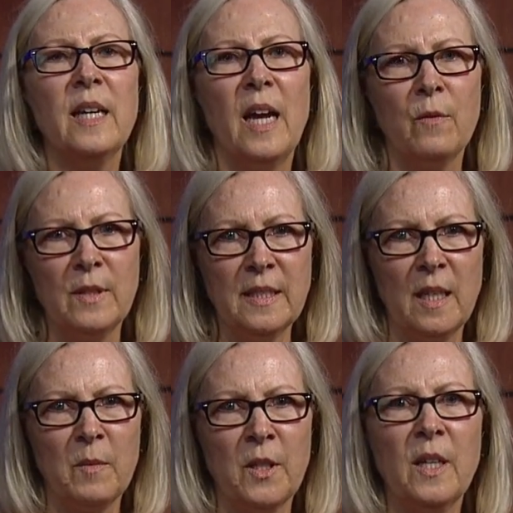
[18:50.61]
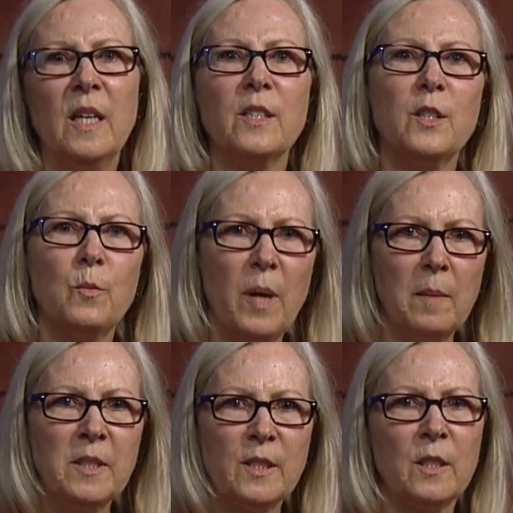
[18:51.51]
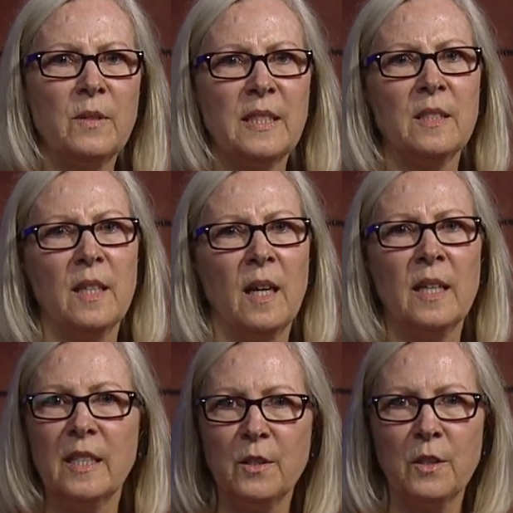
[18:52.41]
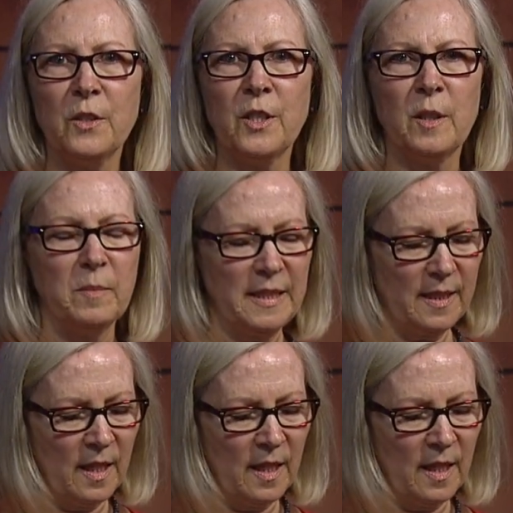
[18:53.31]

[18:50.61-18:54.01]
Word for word: every summer to do public service in, uh, internships.